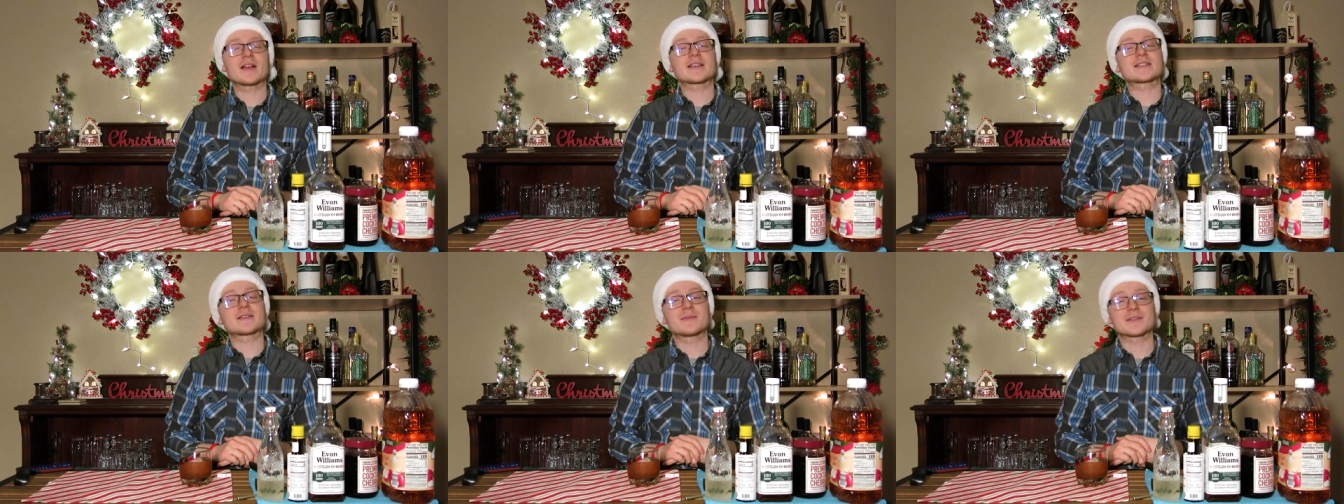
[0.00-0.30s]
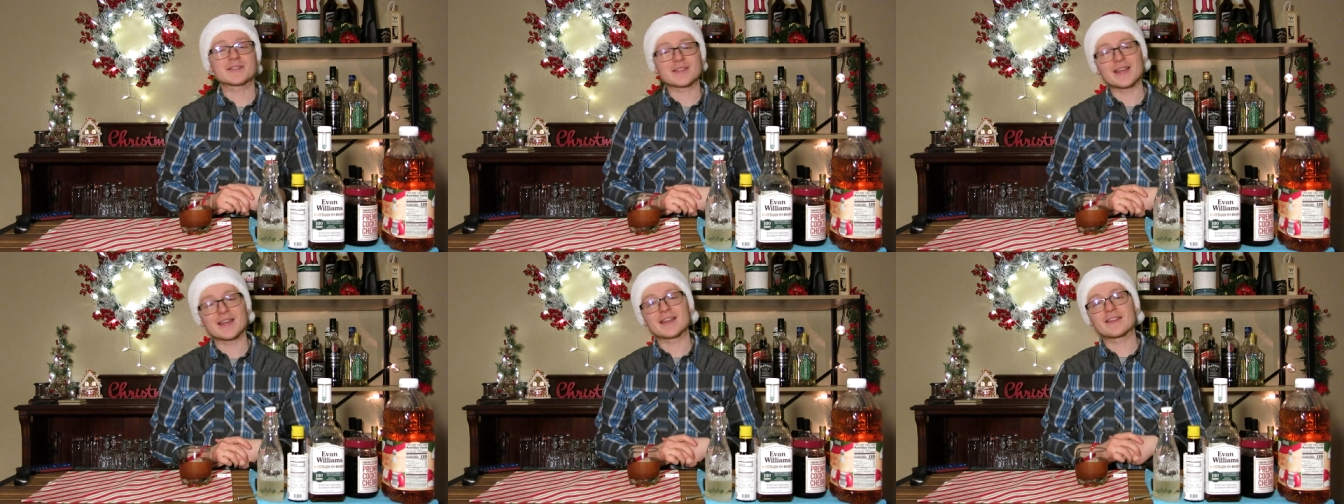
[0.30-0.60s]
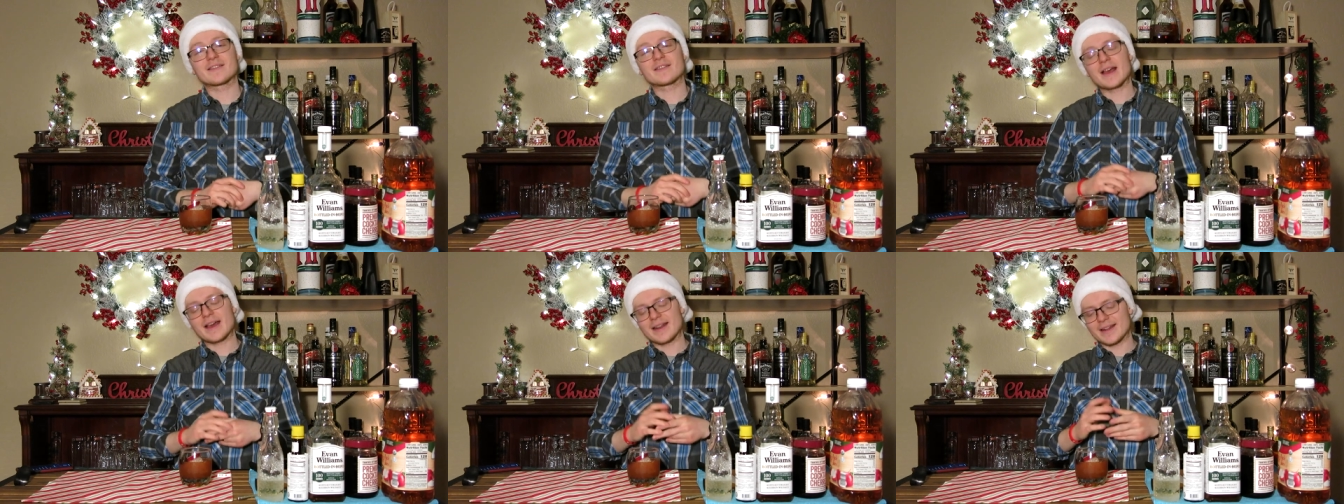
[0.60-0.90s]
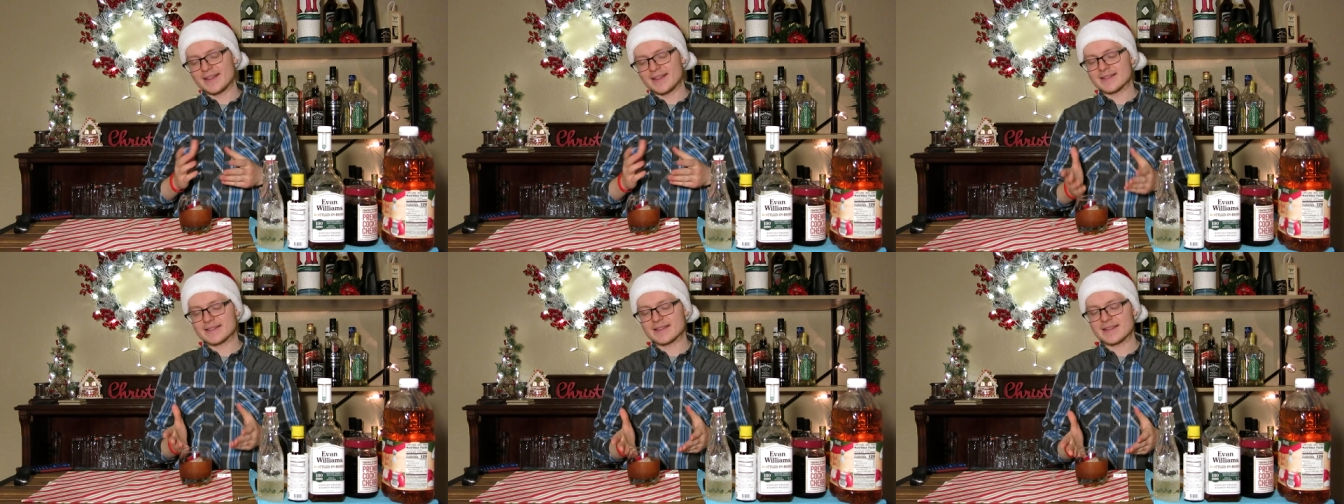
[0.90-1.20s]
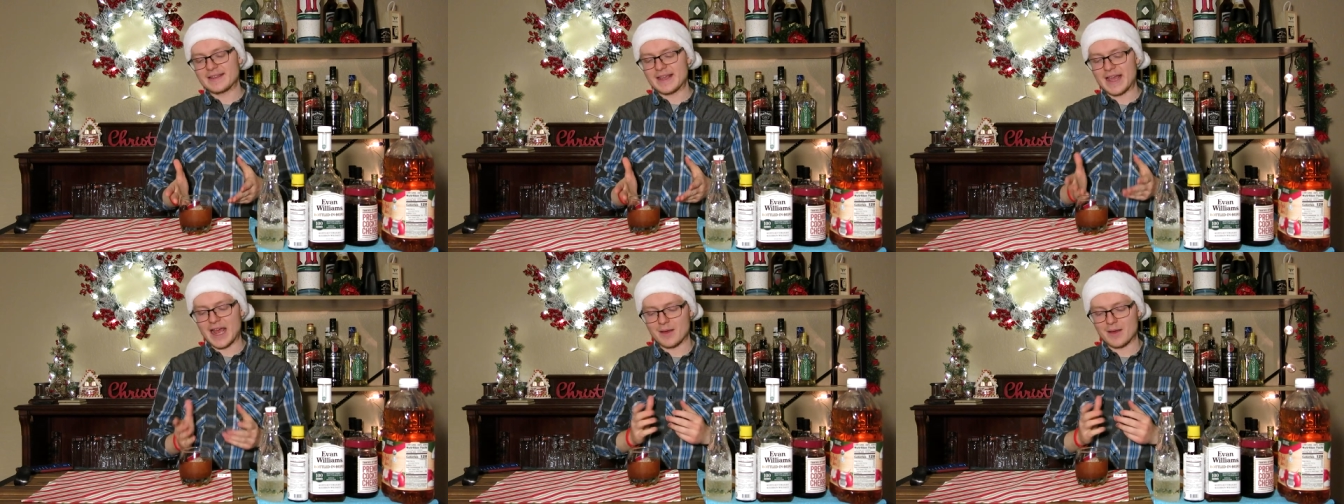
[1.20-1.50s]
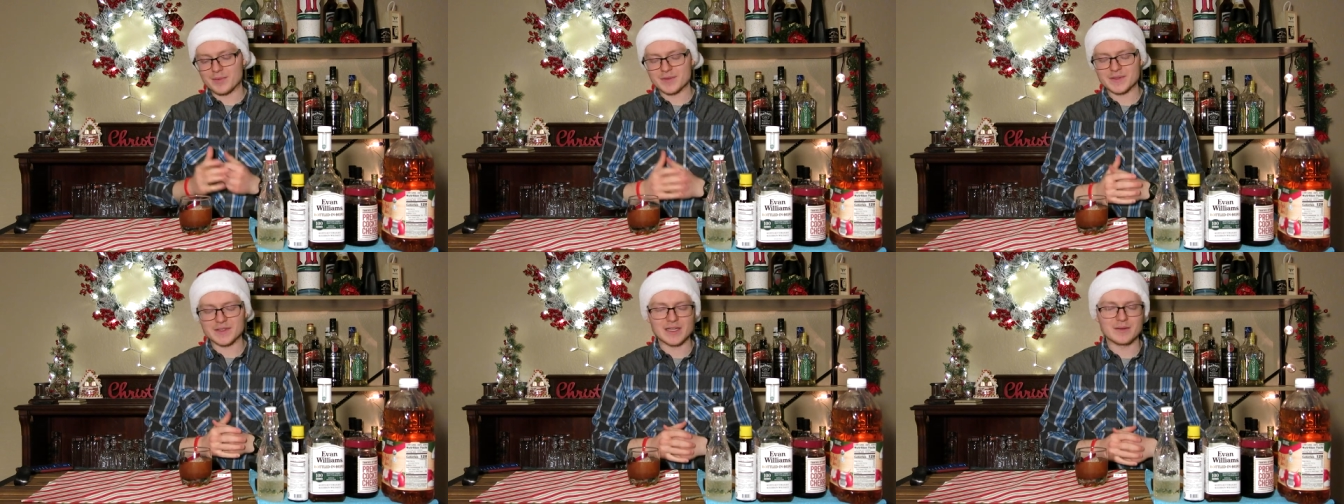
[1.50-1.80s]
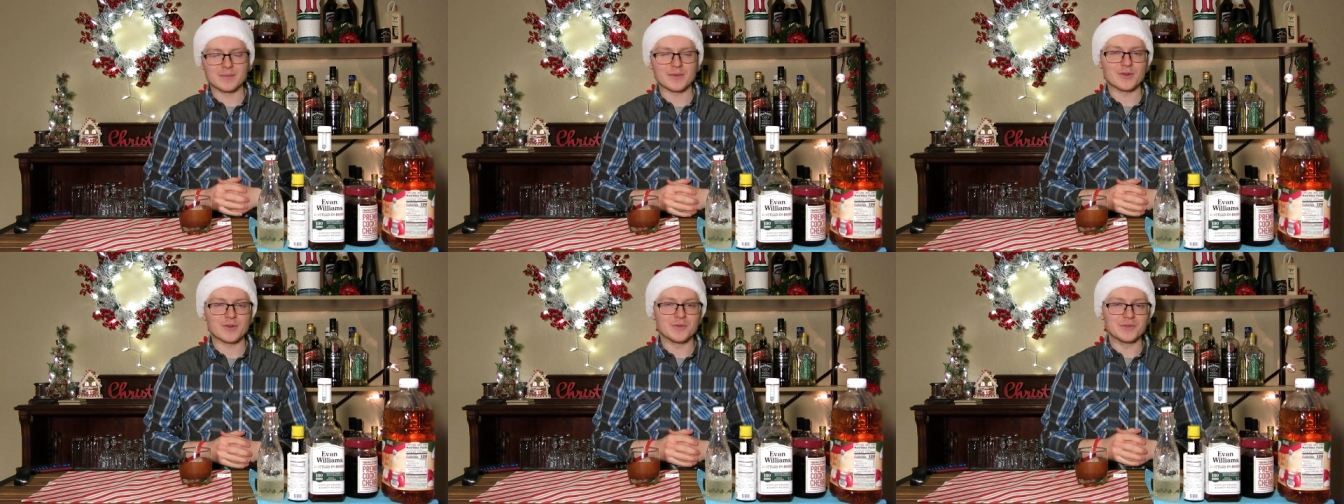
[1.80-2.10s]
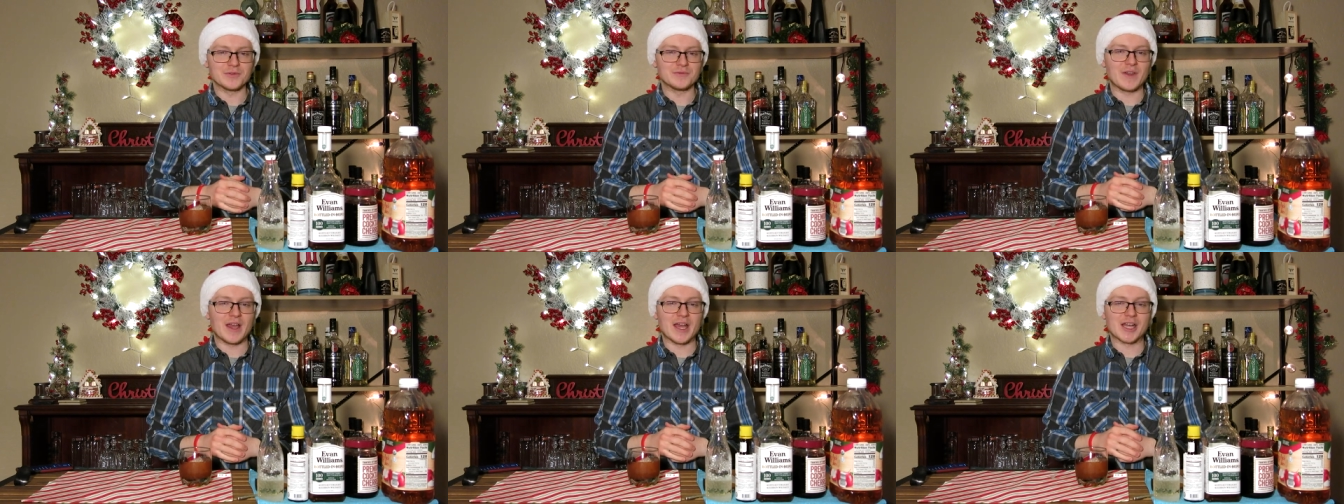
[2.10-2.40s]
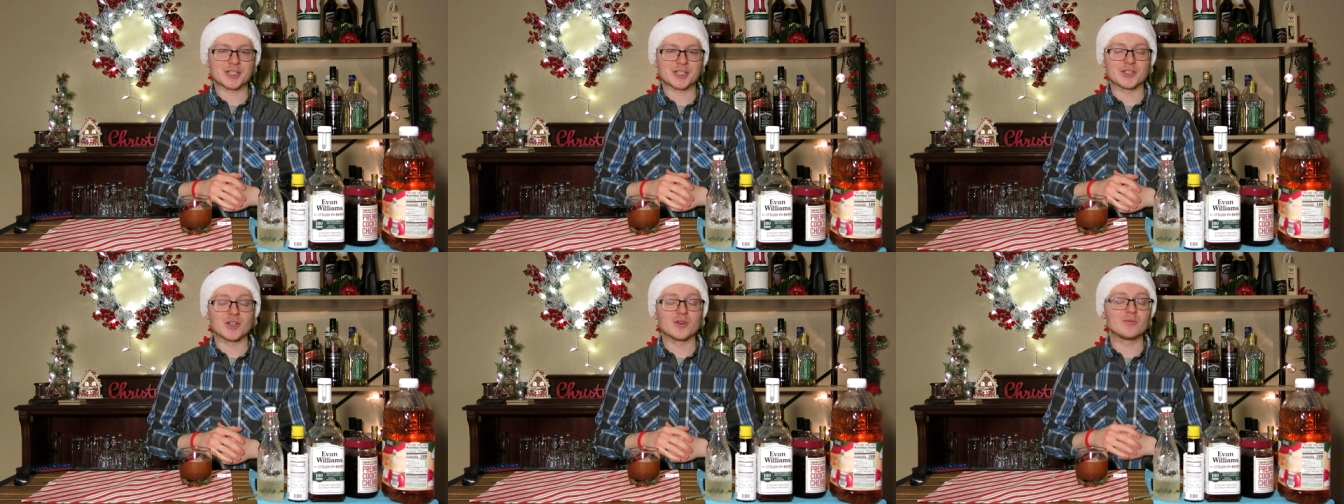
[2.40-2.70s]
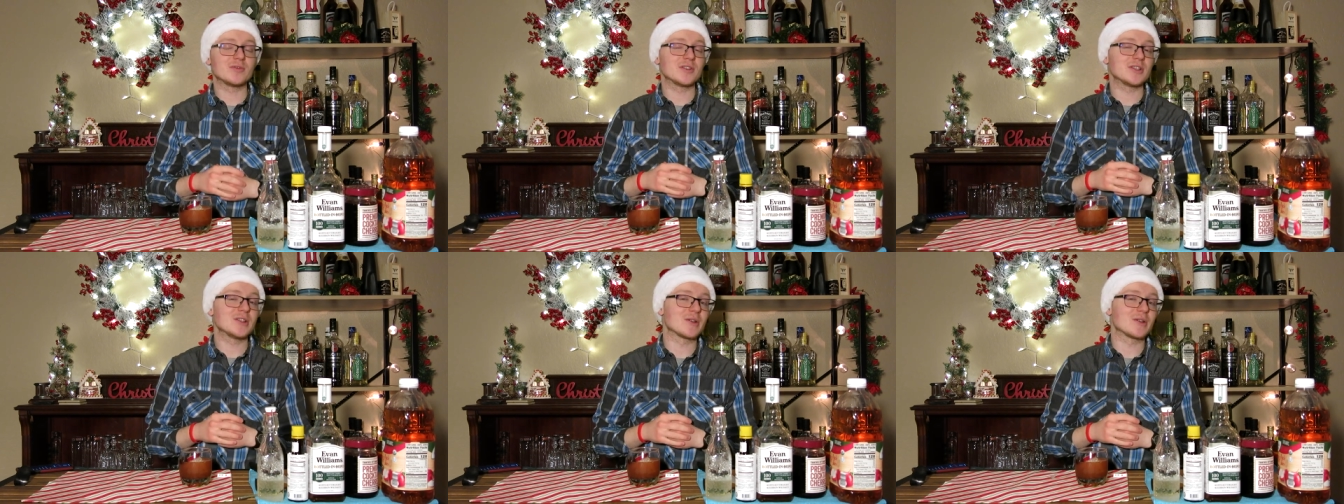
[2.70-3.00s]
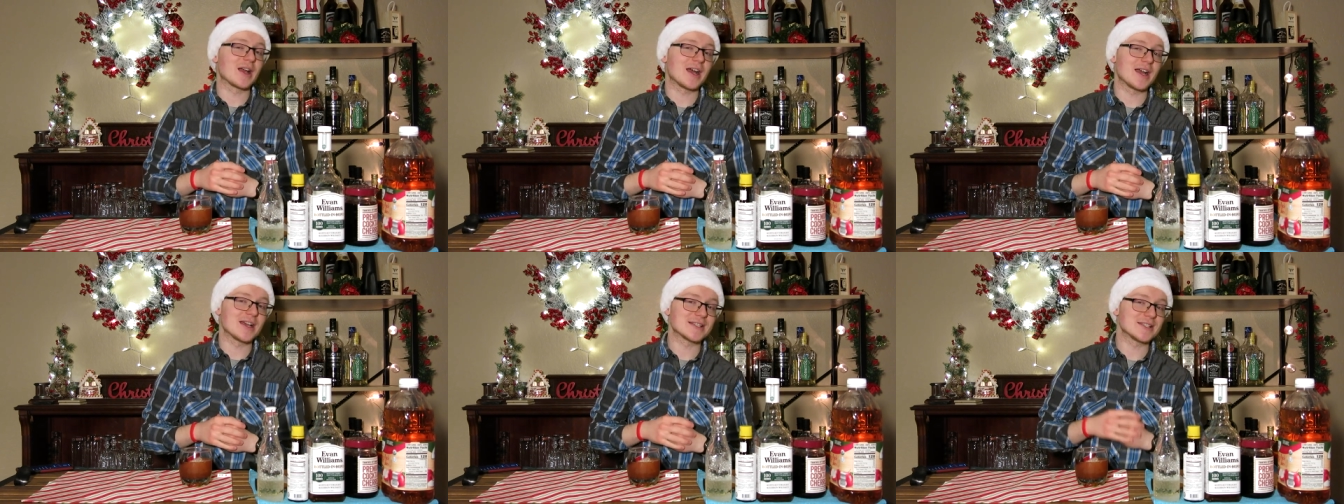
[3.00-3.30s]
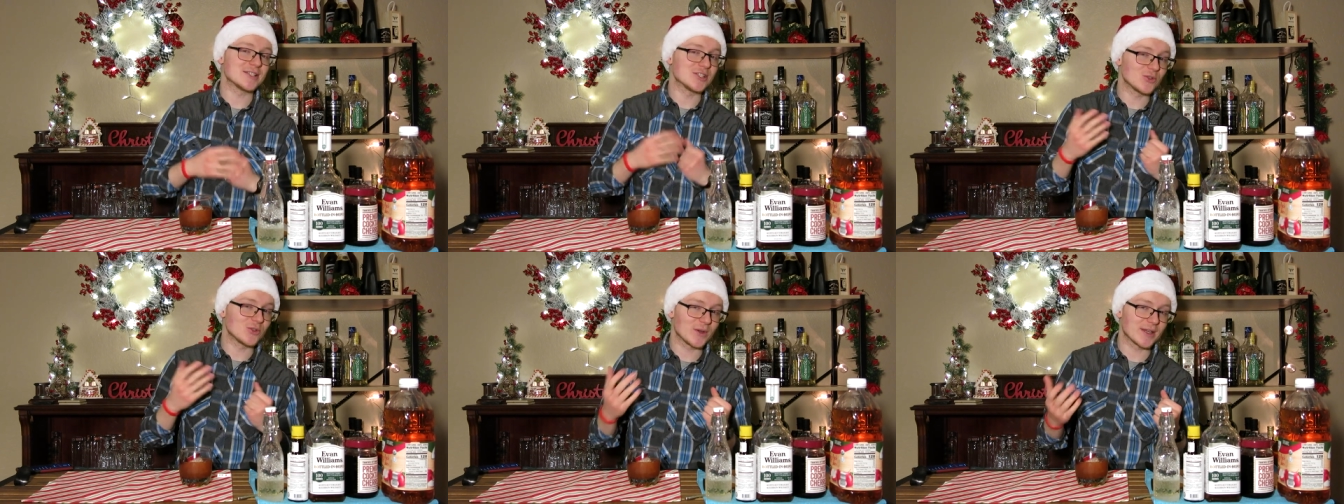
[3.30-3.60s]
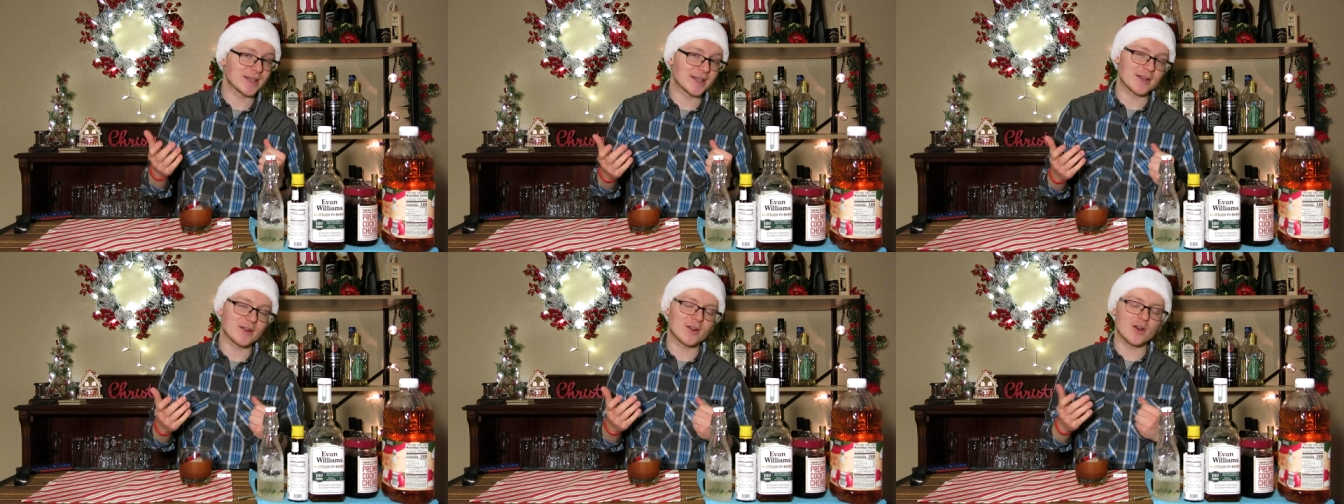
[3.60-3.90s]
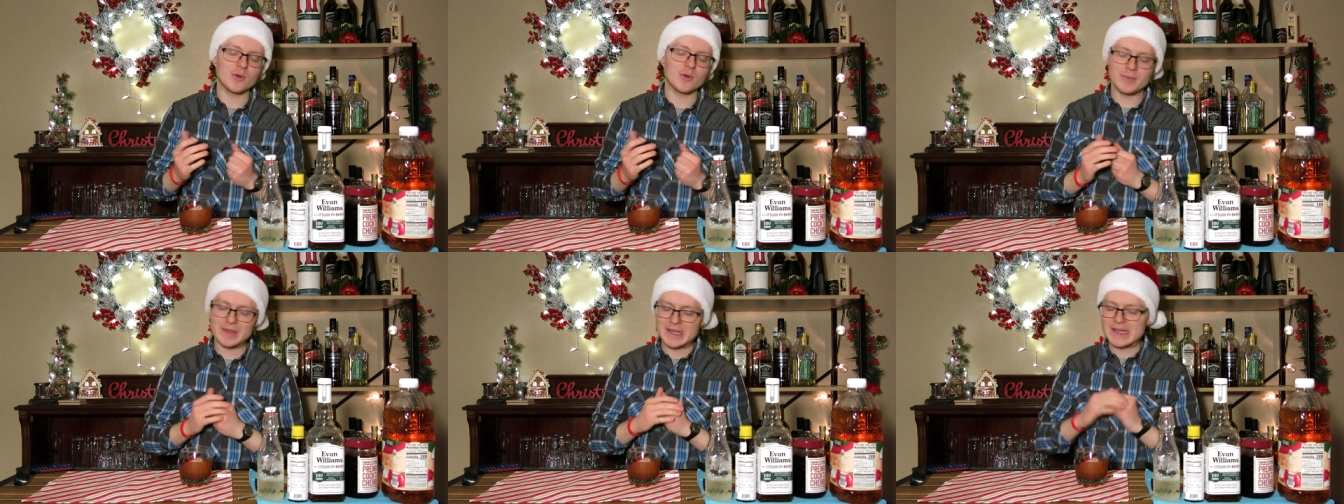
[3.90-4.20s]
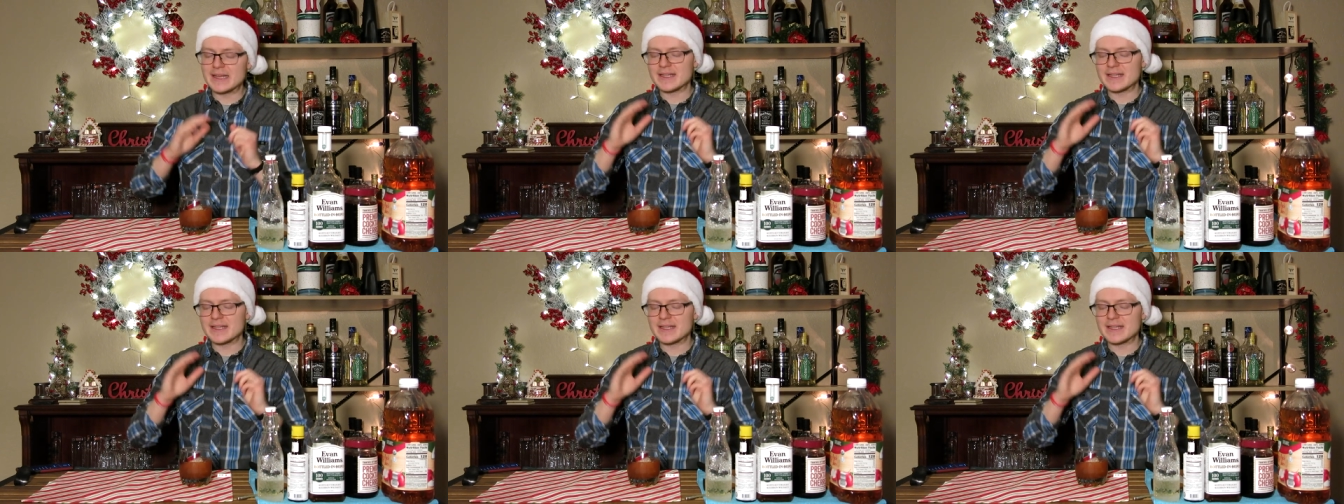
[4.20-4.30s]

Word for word: as I was saying, that is the apple cinnamon old fashioned. Hopefully you guys enjoy it at home.